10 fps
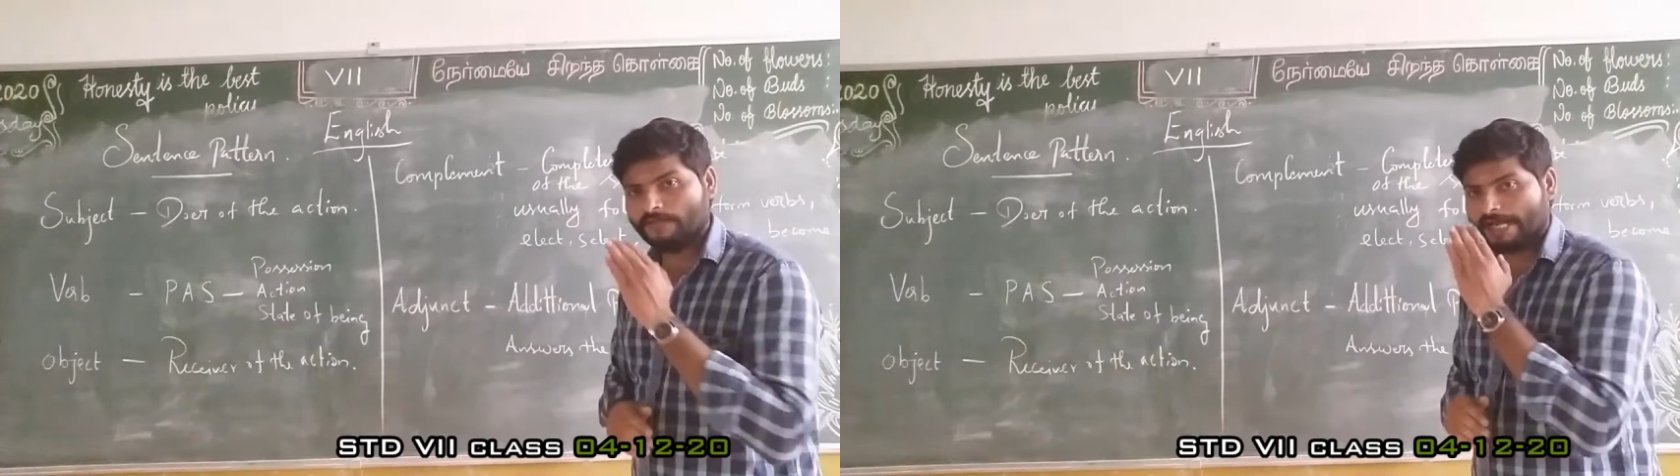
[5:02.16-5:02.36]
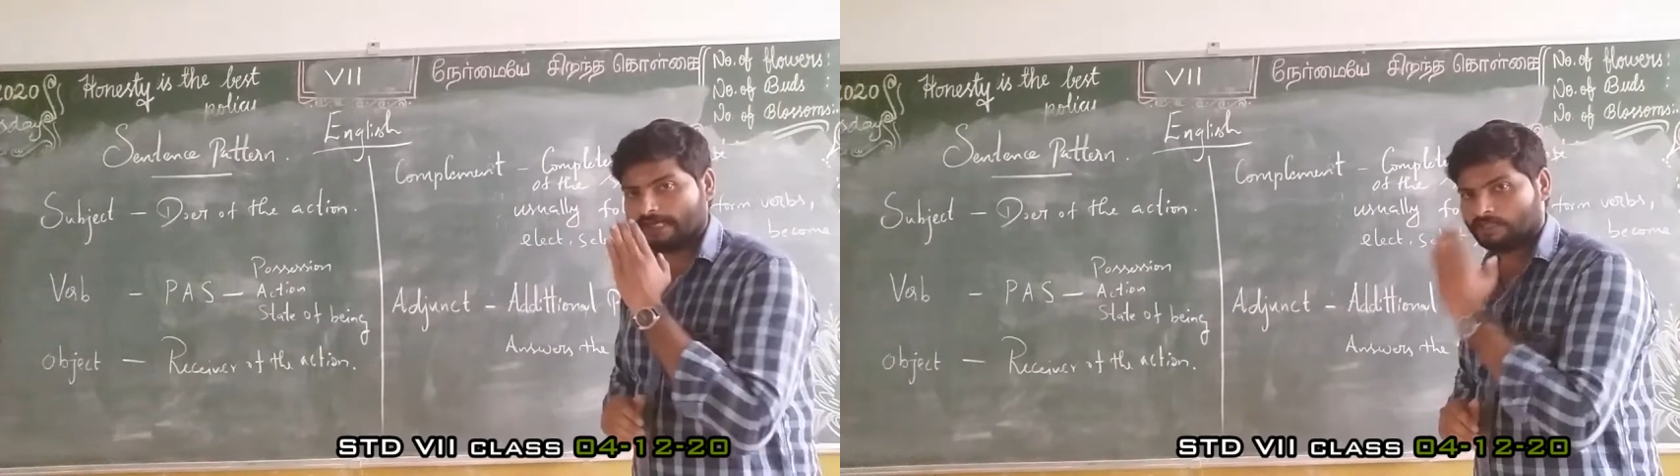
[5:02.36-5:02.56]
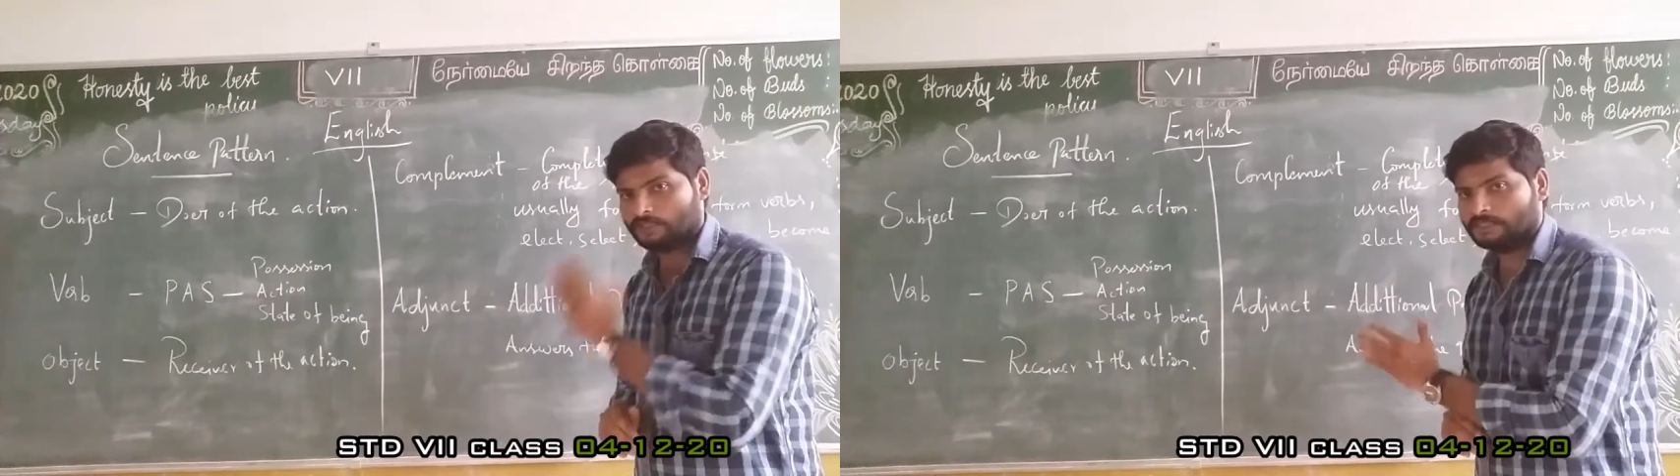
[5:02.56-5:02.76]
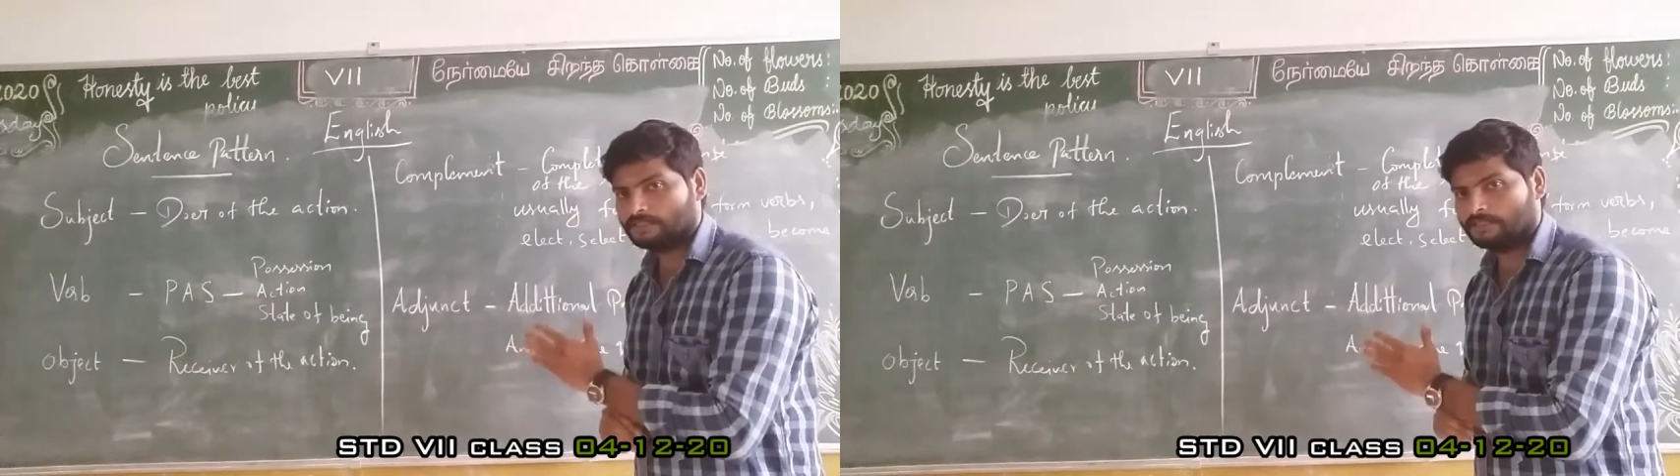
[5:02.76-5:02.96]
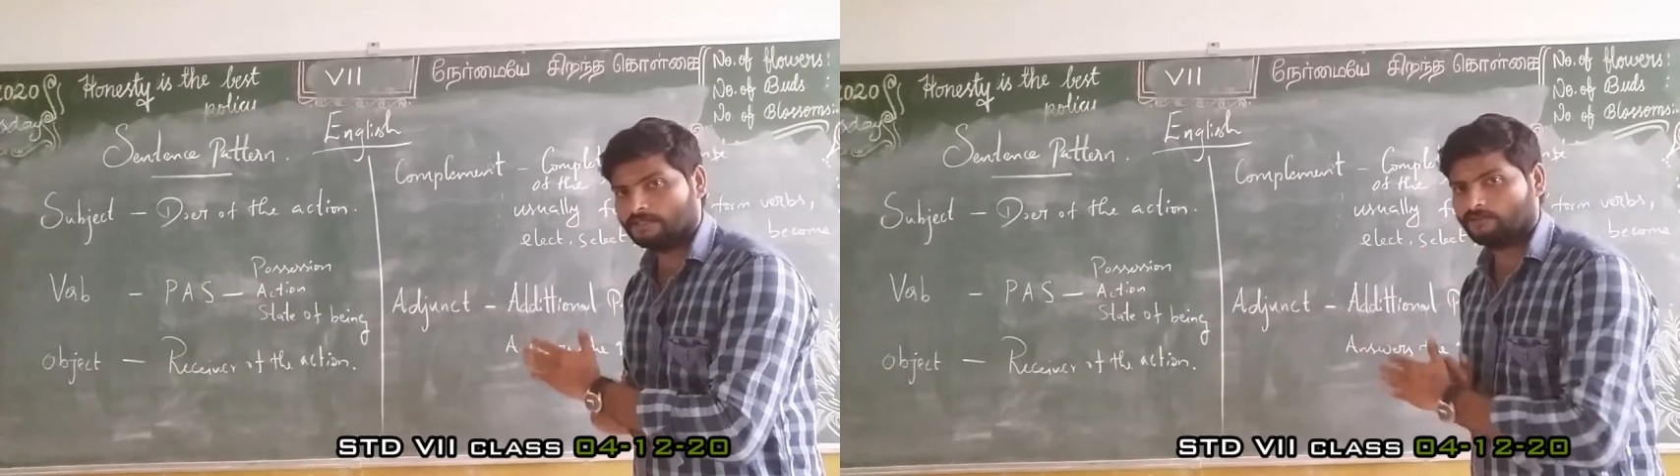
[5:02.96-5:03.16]
the
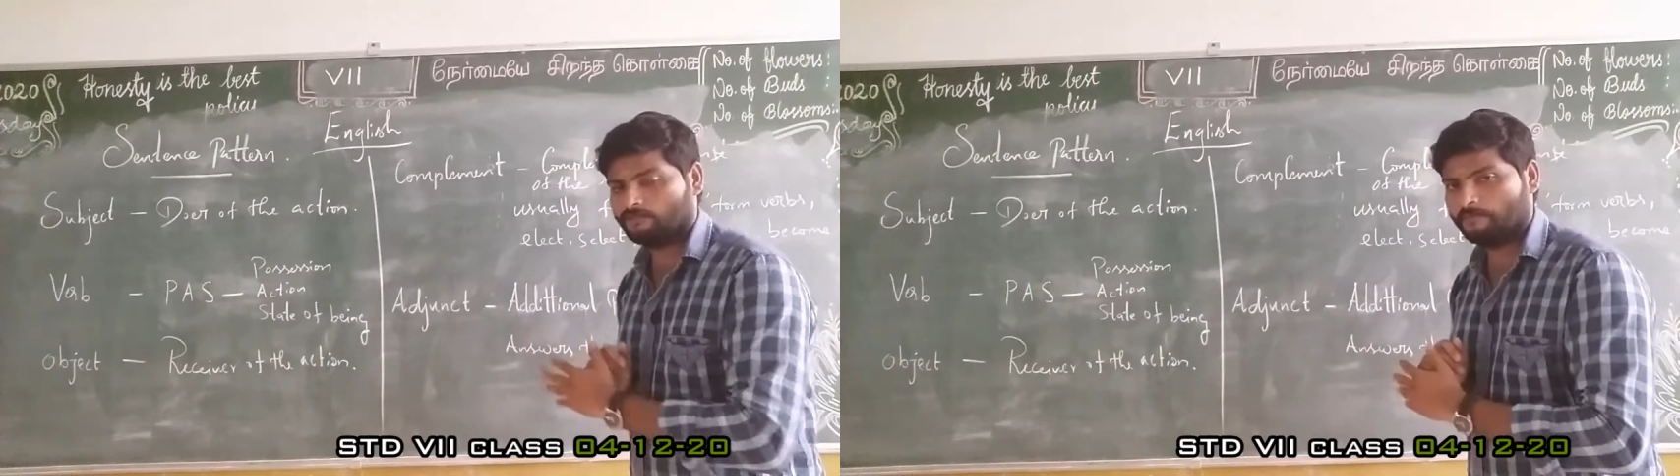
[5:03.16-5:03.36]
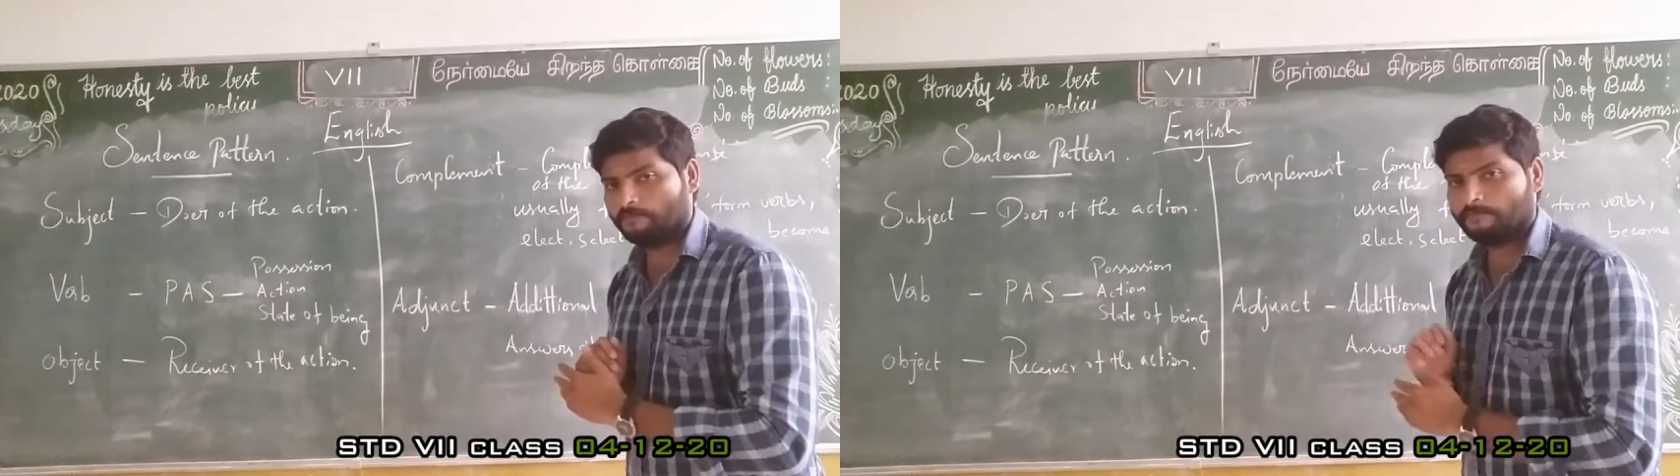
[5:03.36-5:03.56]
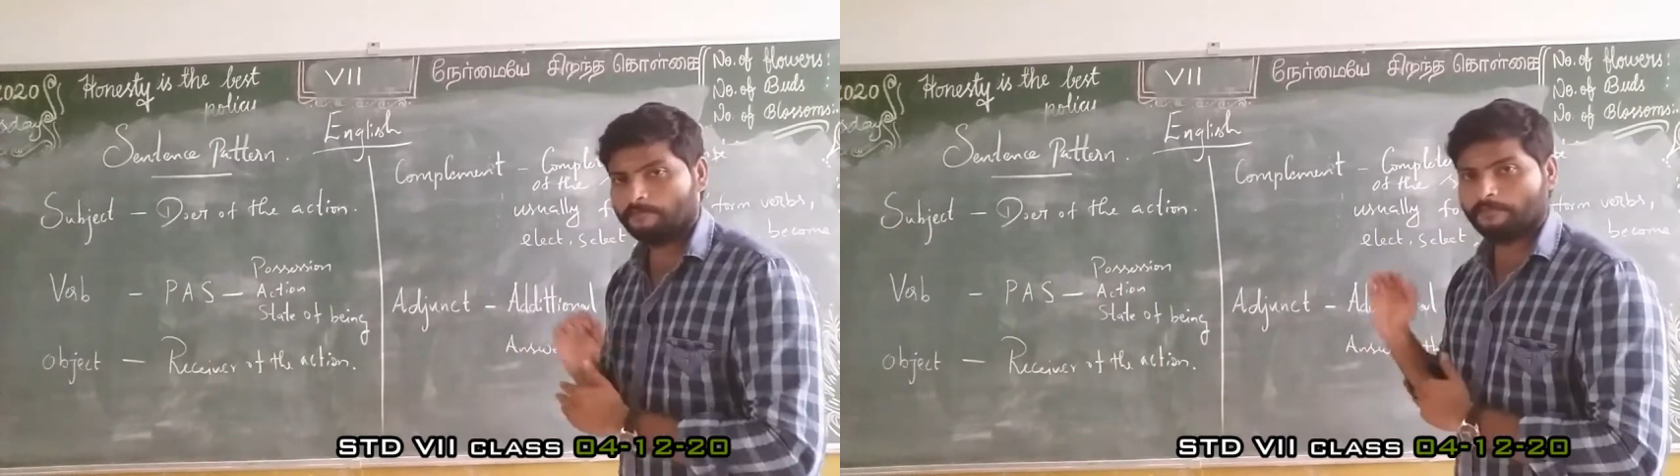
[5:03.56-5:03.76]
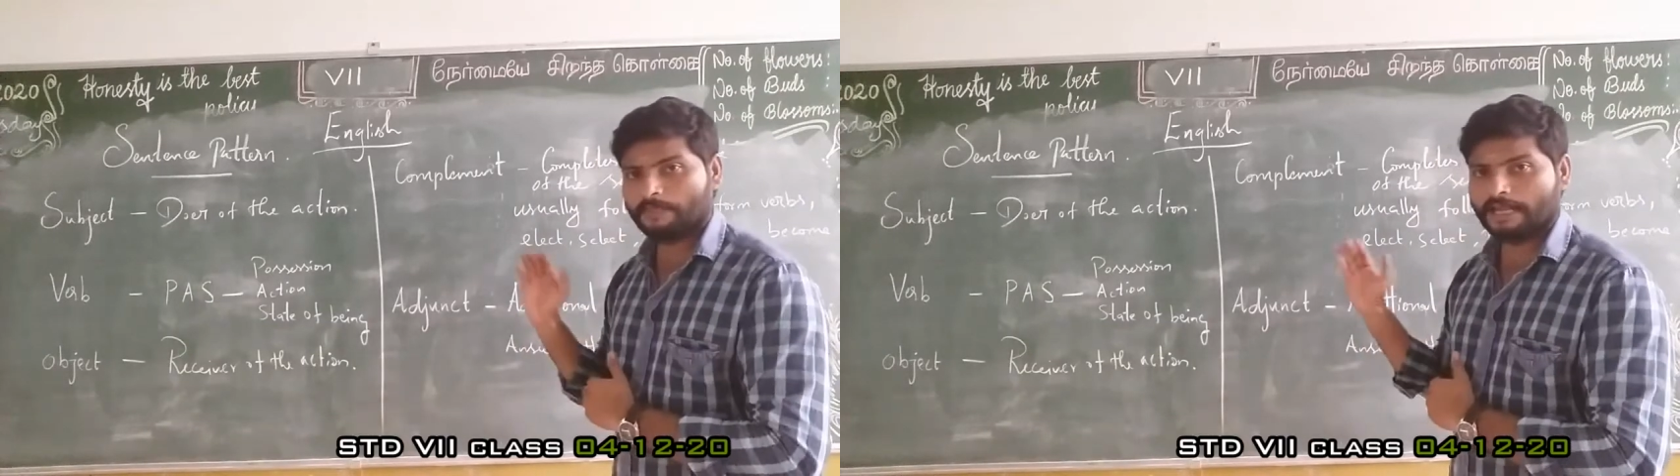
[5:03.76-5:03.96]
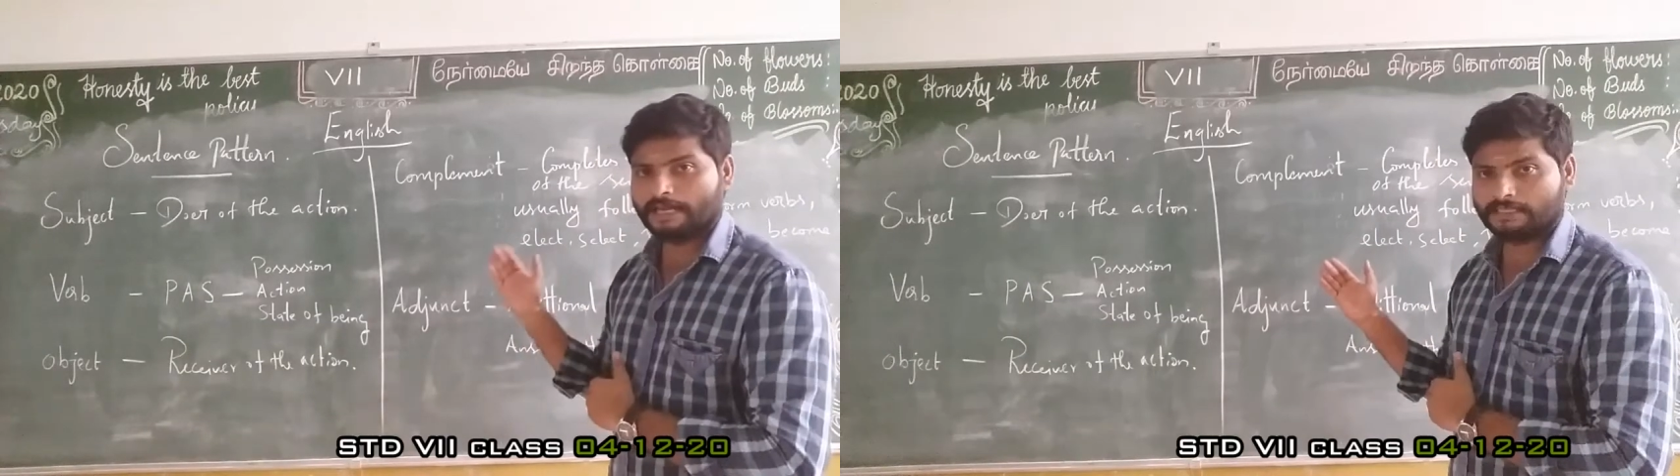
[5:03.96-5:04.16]
action of
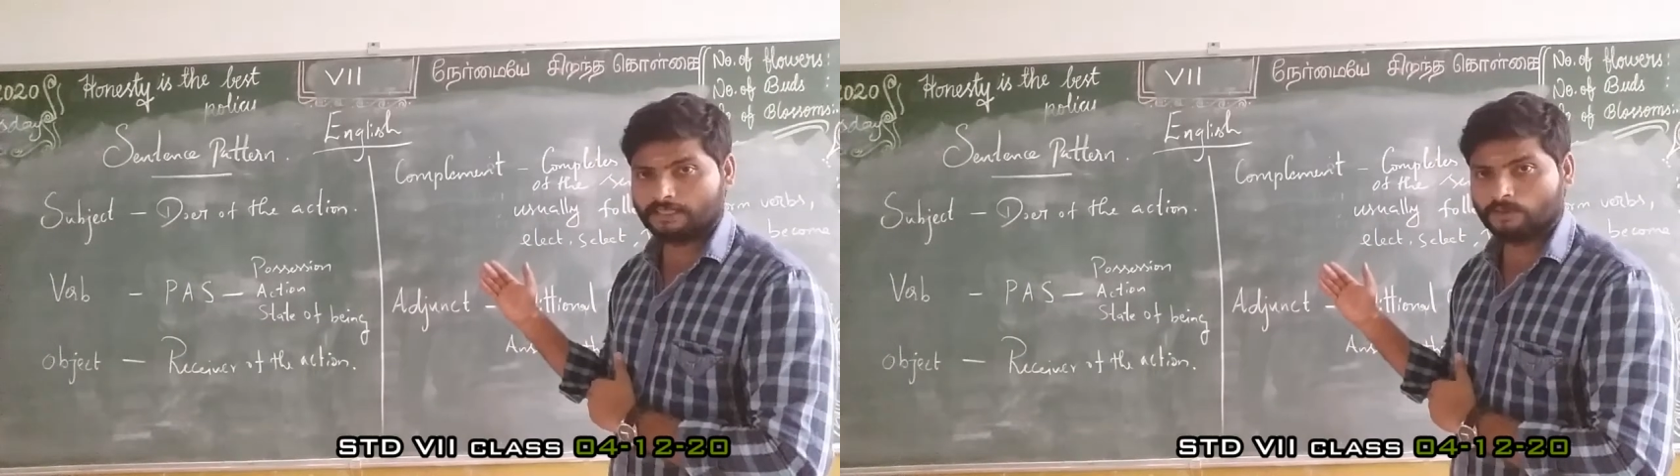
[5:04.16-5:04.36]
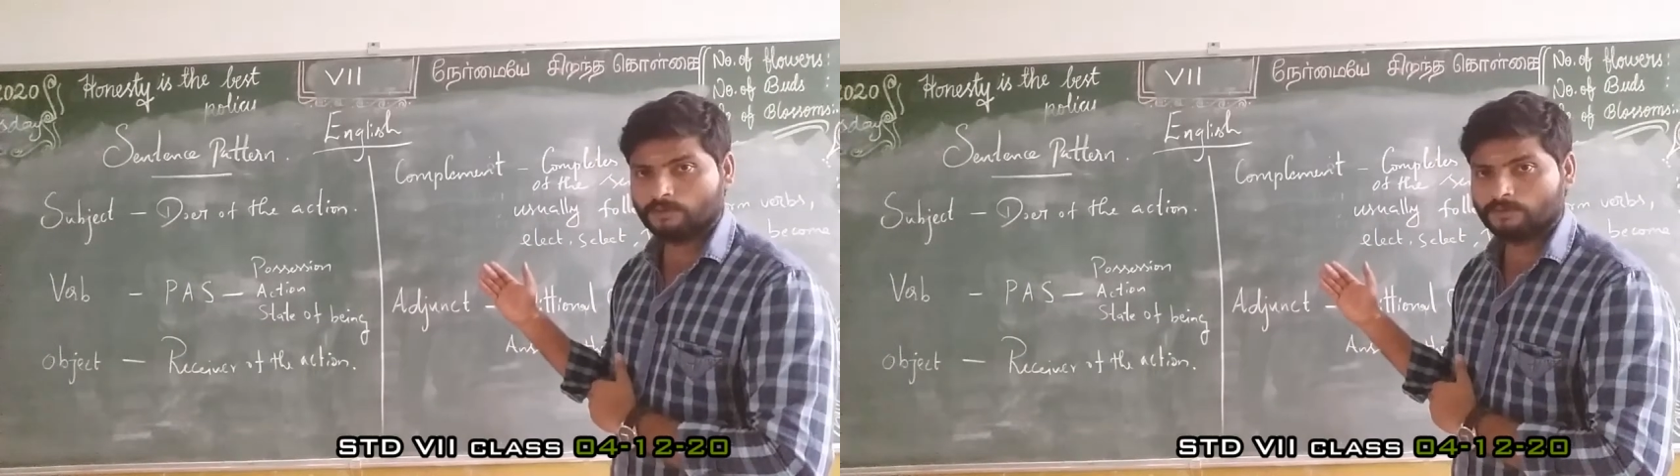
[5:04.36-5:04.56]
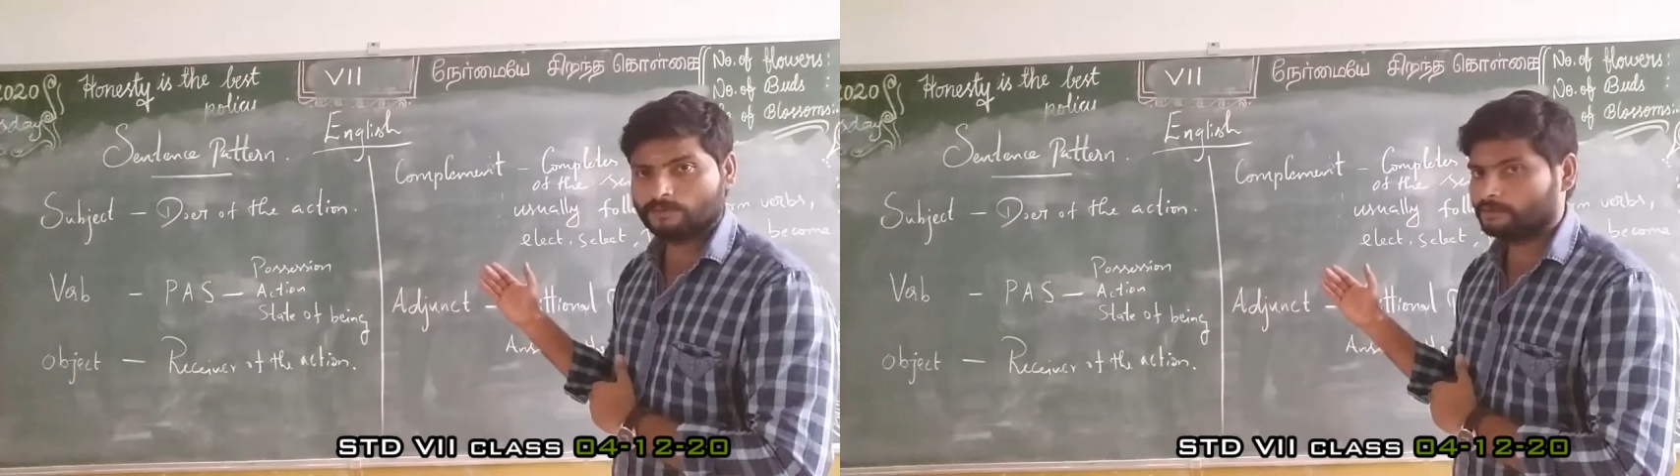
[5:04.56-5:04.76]
active,